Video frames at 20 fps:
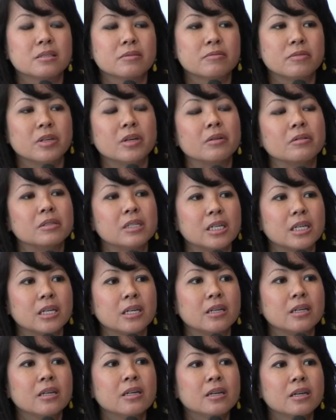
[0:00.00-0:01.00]

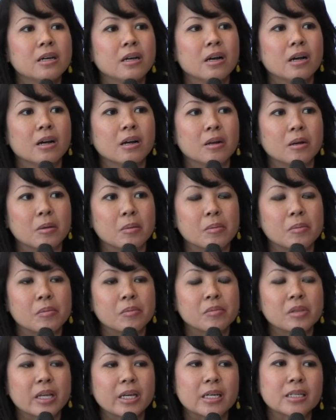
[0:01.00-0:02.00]
VOD.
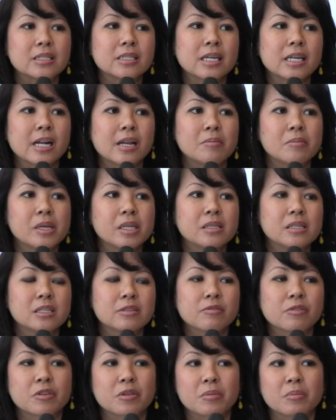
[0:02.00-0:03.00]
Like I said, I made
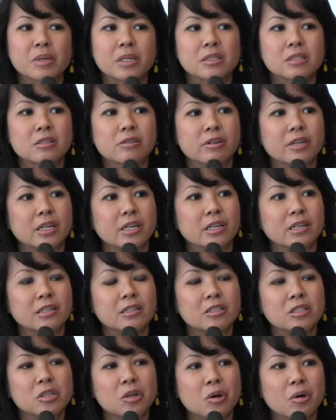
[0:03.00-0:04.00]
this for the big
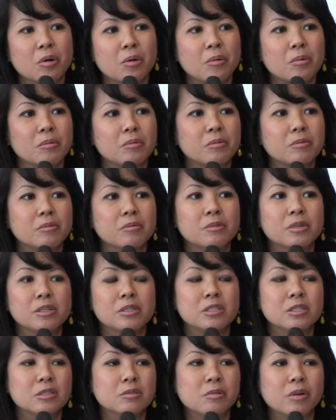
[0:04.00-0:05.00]
screen, so
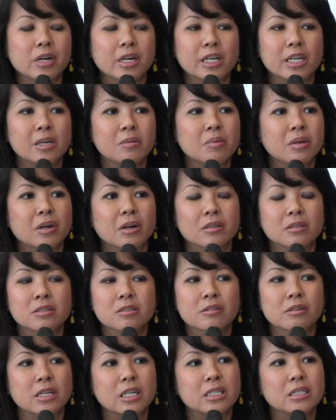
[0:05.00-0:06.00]
we just want to keep it on
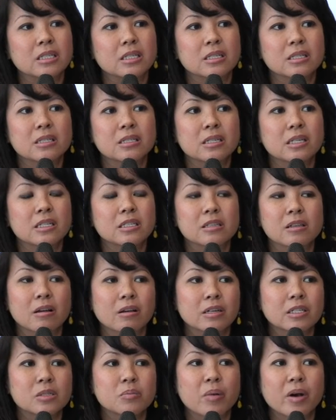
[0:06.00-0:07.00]
screens as
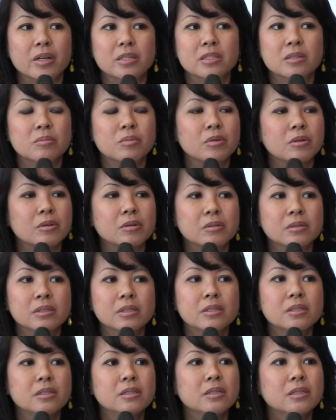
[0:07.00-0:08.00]
long as possible
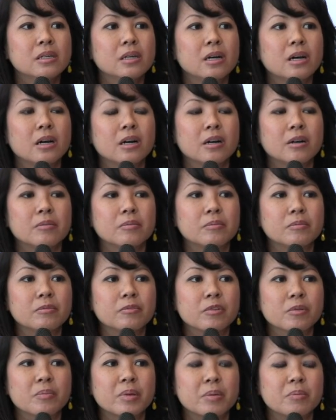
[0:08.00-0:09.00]

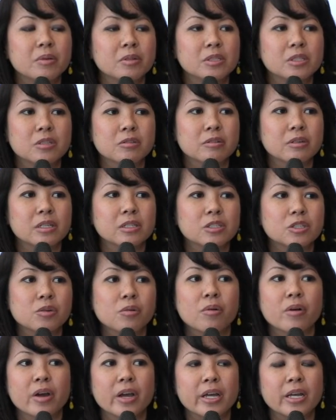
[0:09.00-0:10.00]
for people to
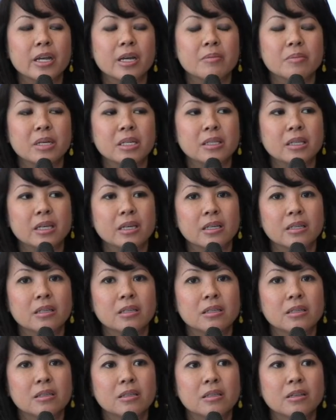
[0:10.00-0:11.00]
enjoy. I mean,
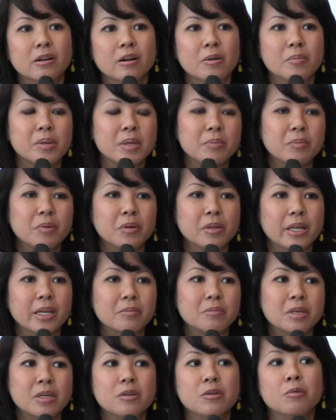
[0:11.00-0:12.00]
there are people
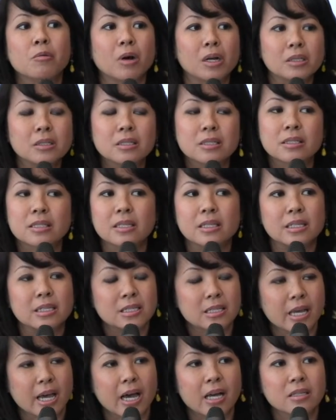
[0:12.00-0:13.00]
like me who want to see
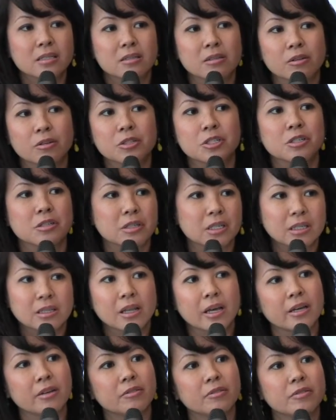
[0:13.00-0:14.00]
these cats larger than
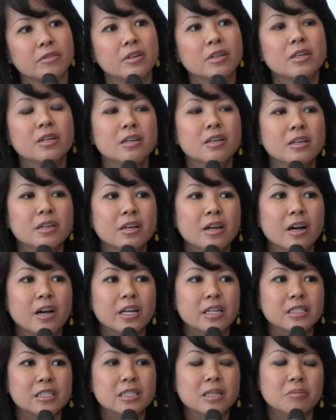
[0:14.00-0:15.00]
life,
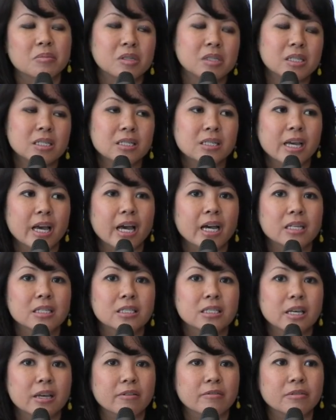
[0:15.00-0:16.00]
and some of these
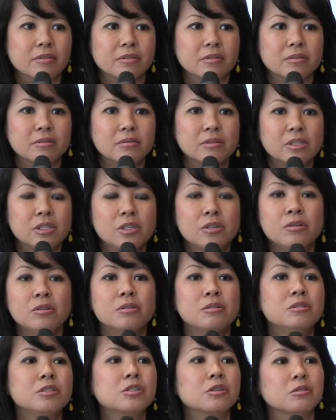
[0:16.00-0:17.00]
cats have a
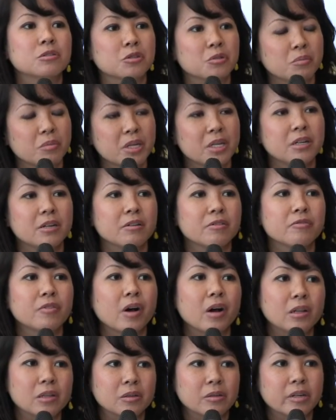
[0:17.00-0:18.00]
huge social media
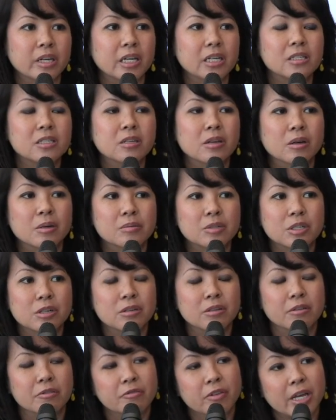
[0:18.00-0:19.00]
following, so I'm
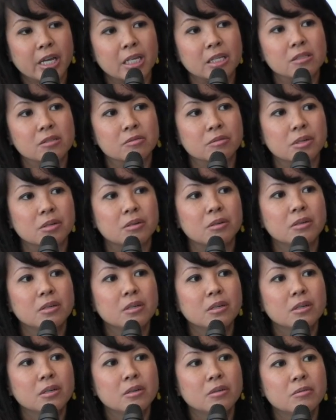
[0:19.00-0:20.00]
sure the fans will
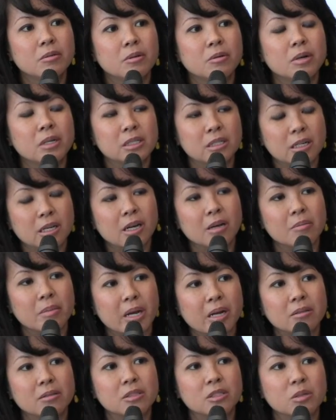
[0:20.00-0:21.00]
want to come
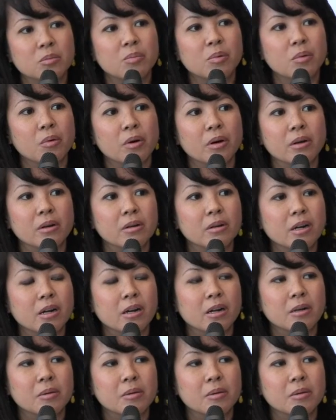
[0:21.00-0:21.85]
out and support.